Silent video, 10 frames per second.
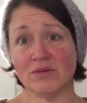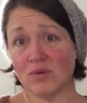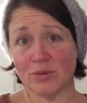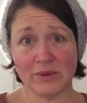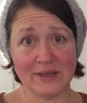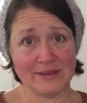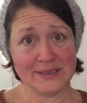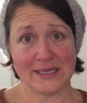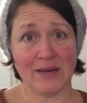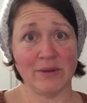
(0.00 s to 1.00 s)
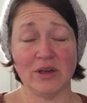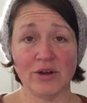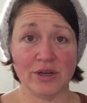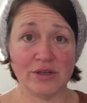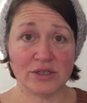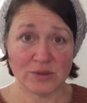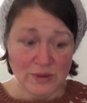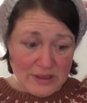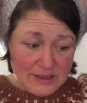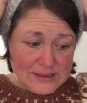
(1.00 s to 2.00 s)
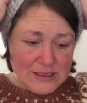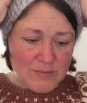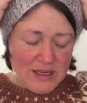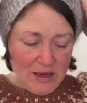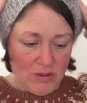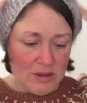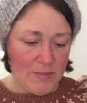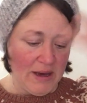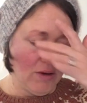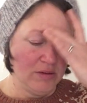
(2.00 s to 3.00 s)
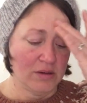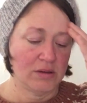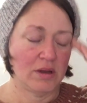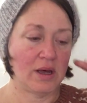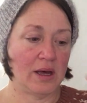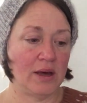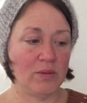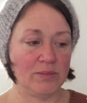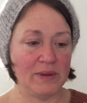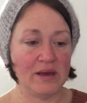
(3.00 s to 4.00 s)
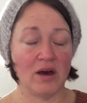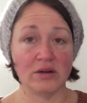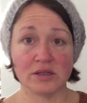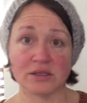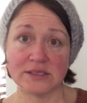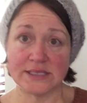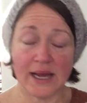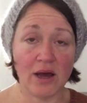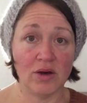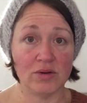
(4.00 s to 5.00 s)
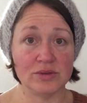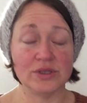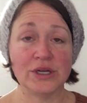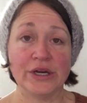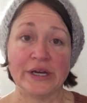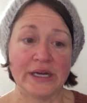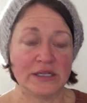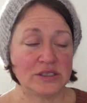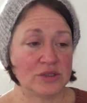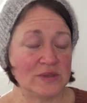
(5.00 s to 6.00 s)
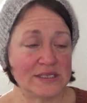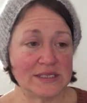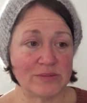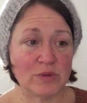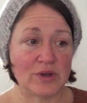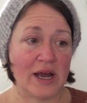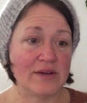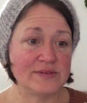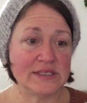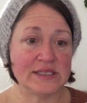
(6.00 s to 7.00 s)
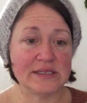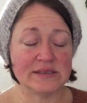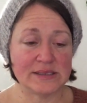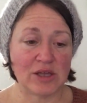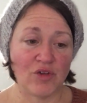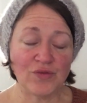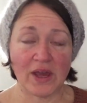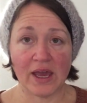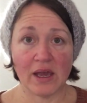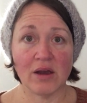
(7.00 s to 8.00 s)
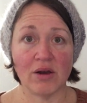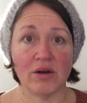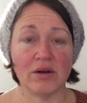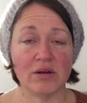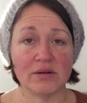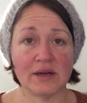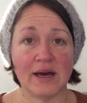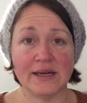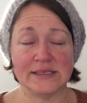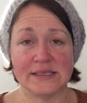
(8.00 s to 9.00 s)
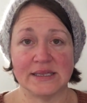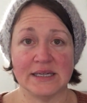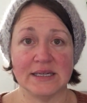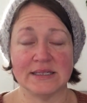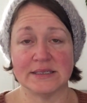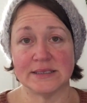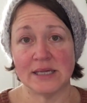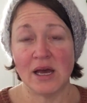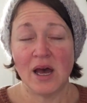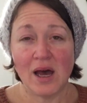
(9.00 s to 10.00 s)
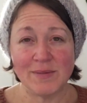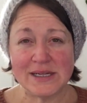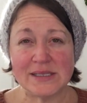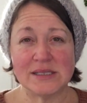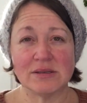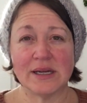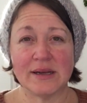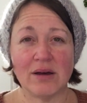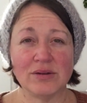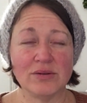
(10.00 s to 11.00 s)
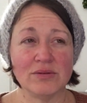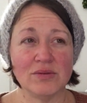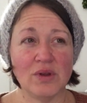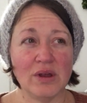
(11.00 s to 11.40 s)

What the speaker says: normally this time of year, you just would not see me out and about. I would be hunkered down, doing some crafting, self-care kinds of things. I mean, I still get out and